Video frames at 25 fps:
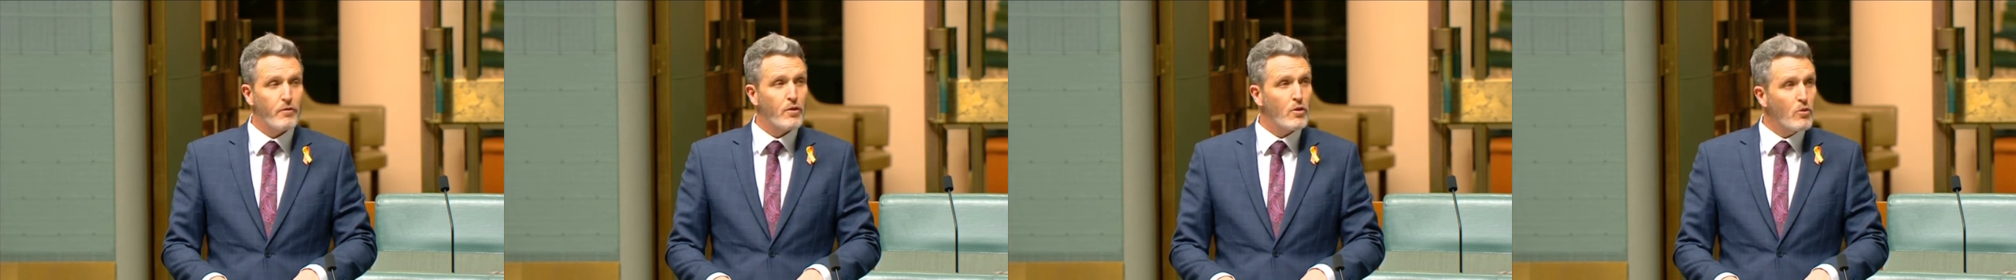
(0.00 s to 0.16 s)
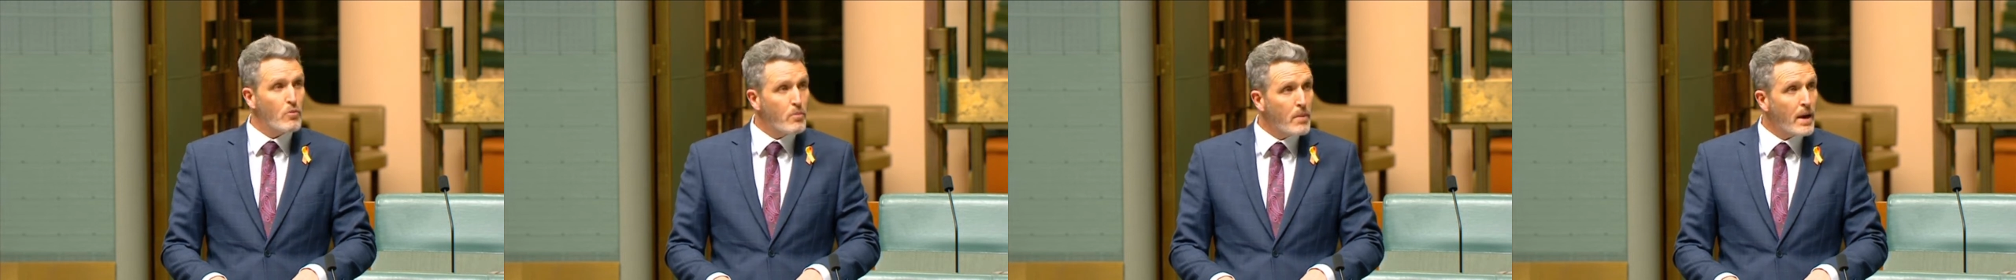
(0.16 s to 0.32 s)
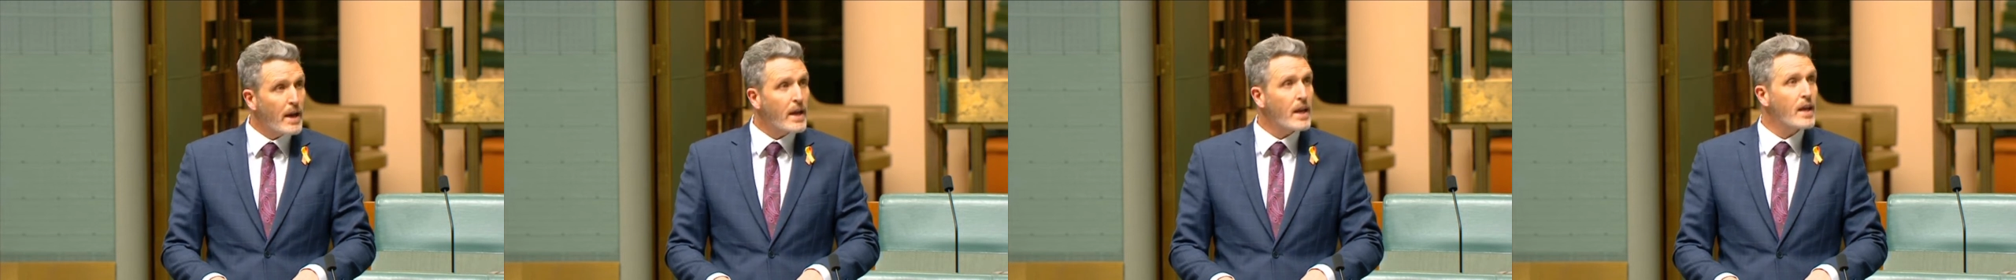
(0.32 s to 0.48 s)

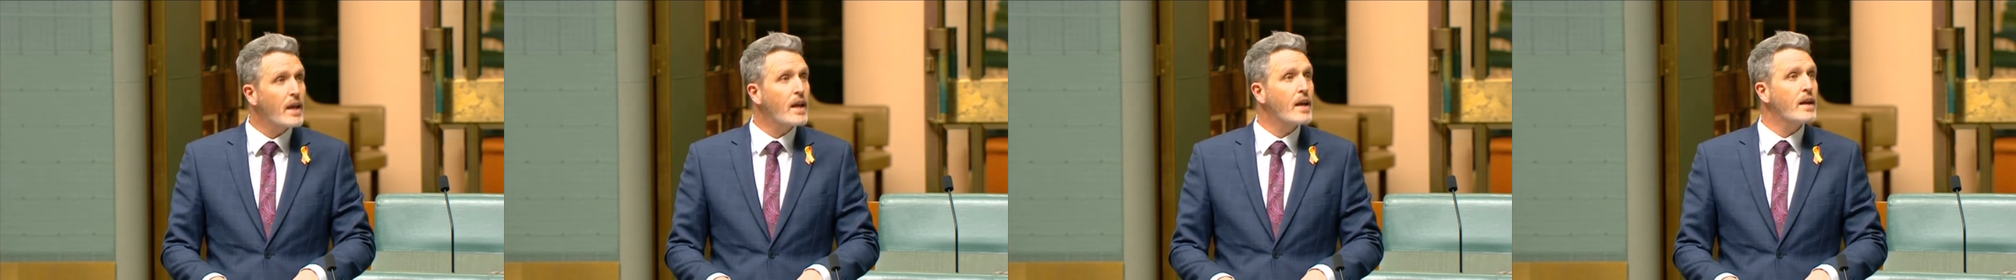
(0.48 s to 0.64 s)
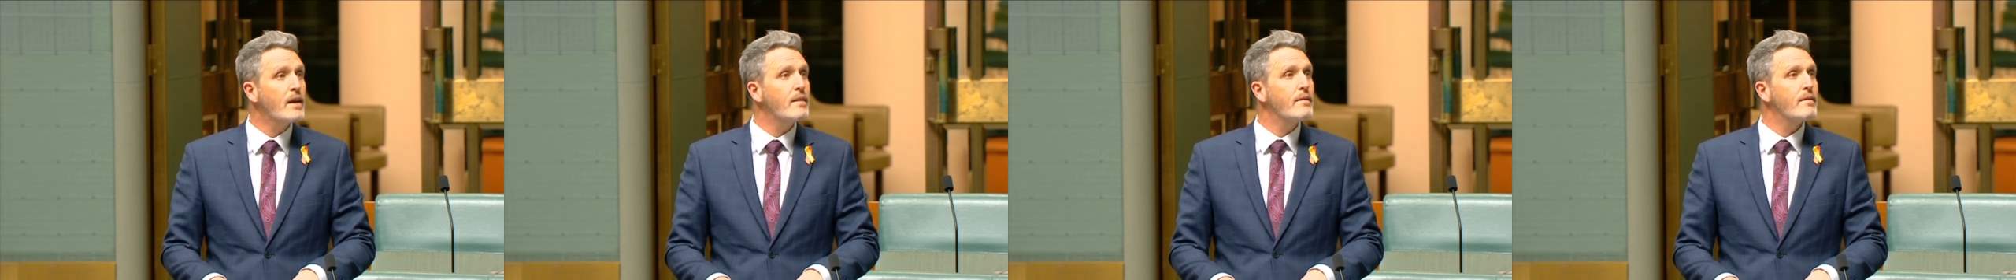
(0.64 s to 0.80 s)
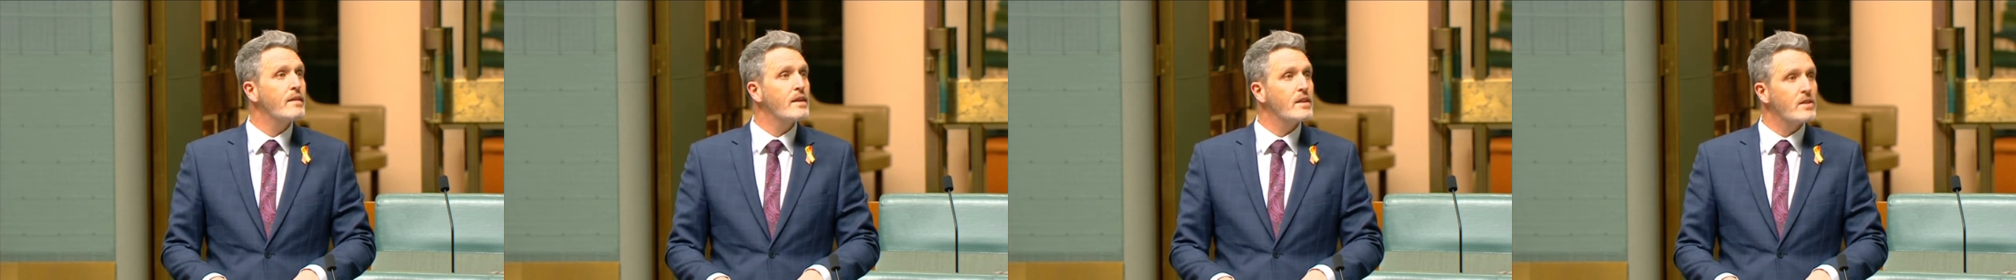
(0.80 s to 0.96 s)
filmmaking
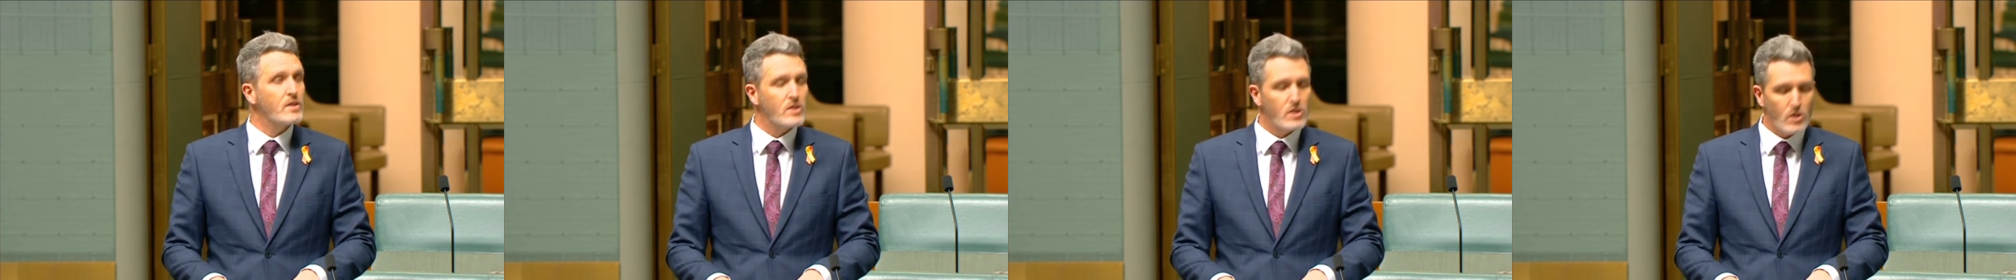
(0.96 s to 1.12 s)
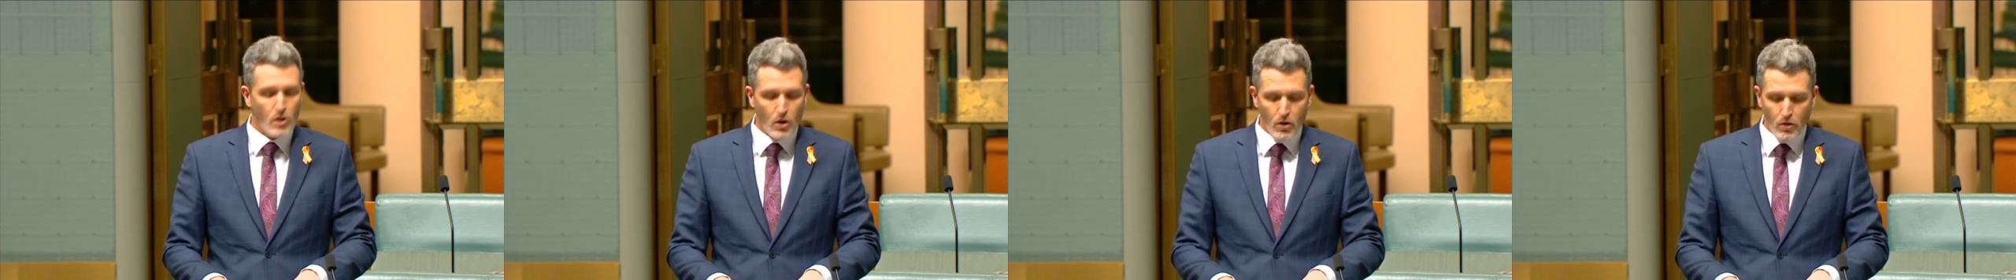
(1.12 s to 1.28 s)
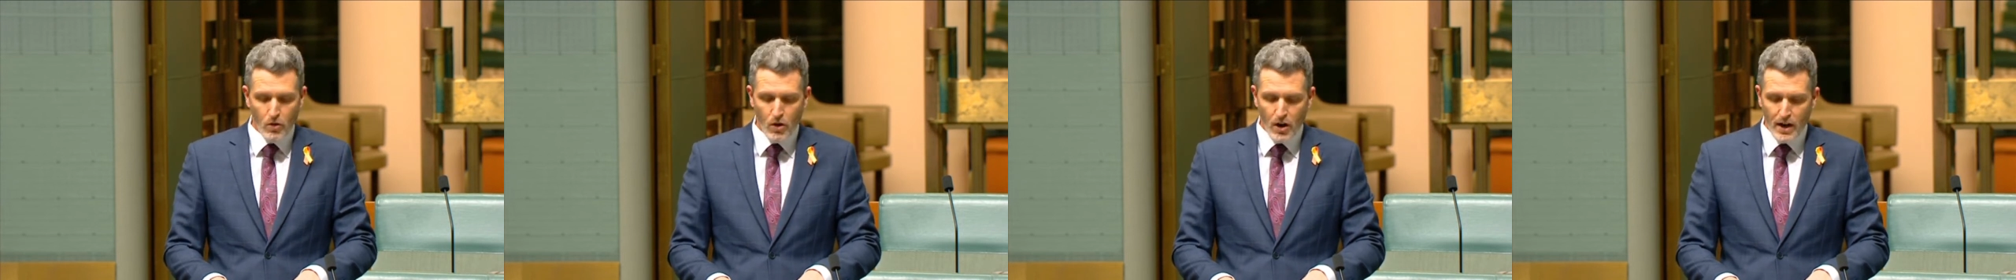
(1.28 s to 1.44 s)
and
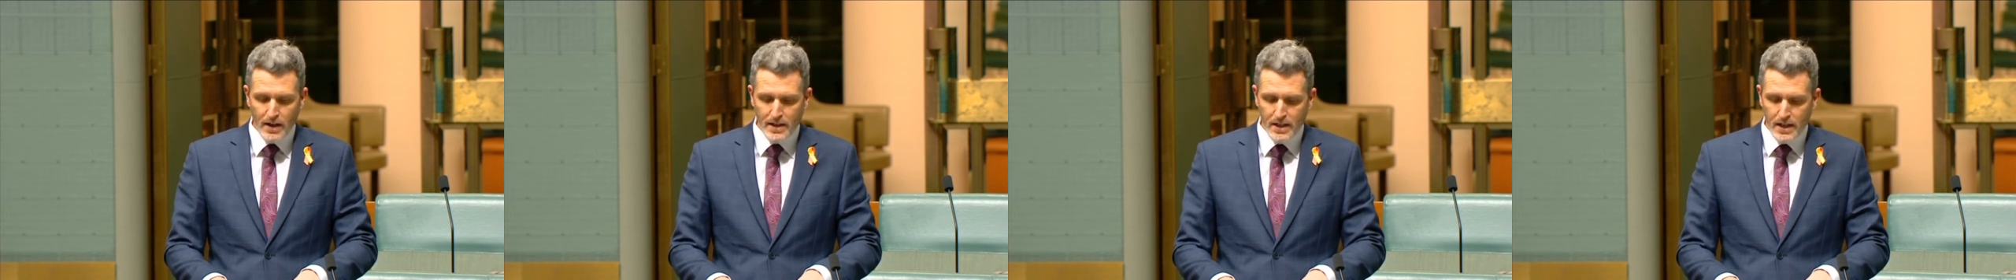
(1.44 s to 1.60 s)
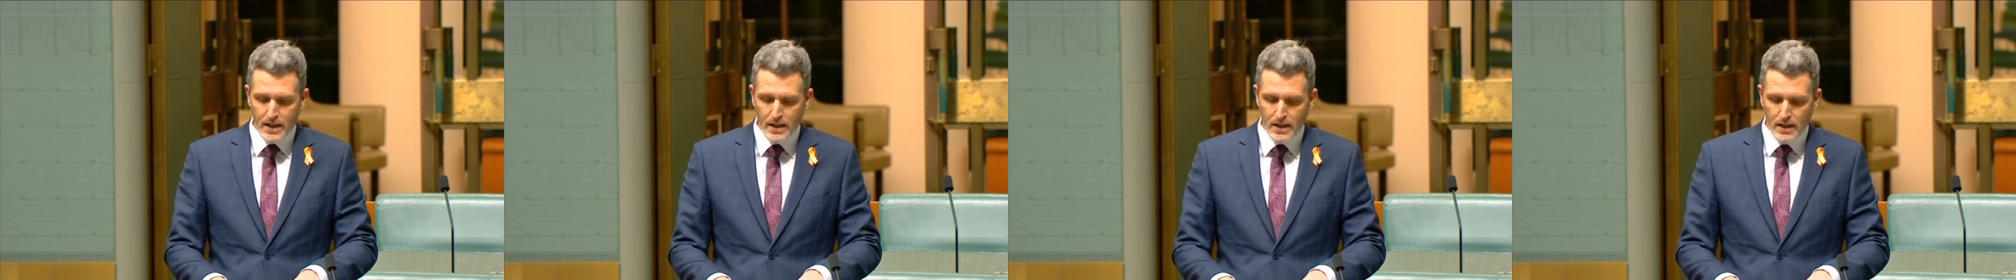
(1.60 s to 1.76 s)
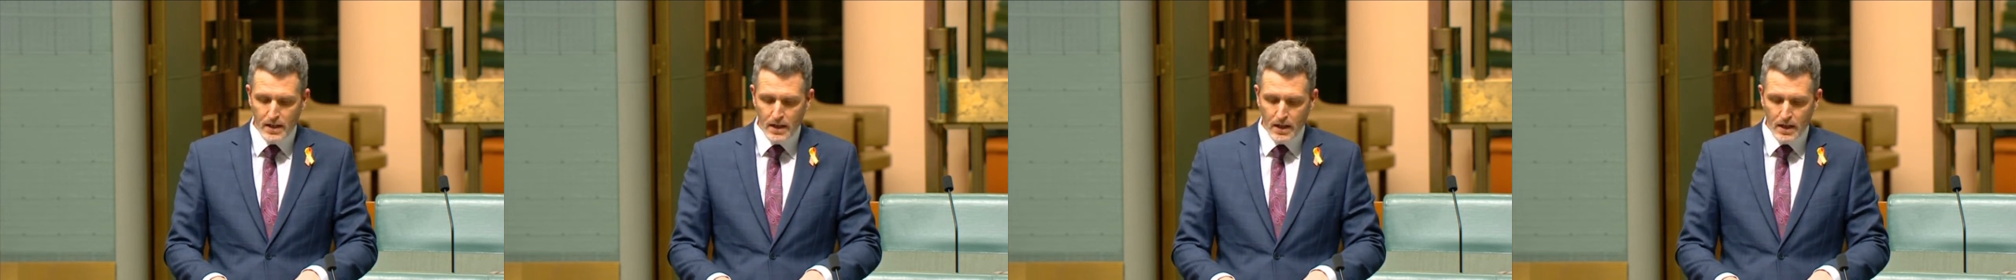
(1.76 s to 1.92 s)

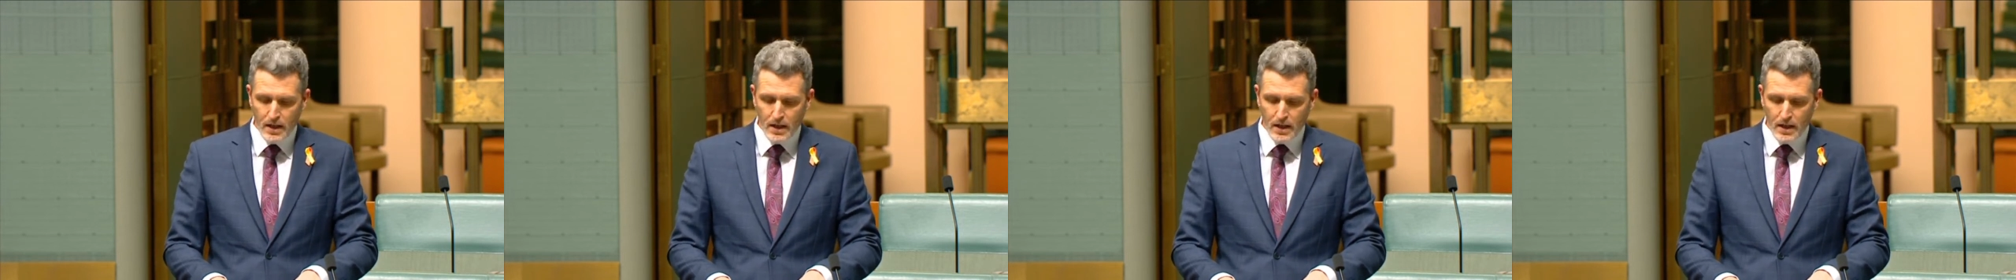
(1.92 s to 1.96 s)
songwriting